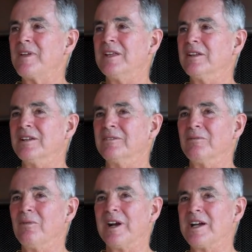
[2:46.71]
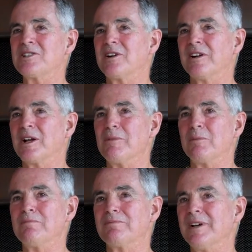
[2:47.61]
And then when I started to come
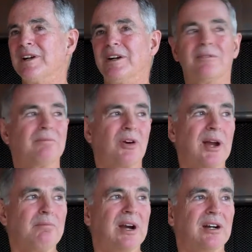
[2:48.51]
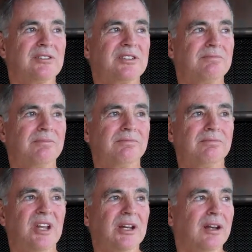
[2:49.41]
up here, grandparents
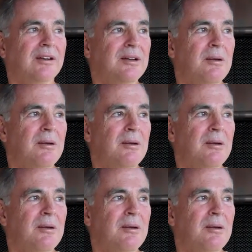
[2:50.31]
didn't.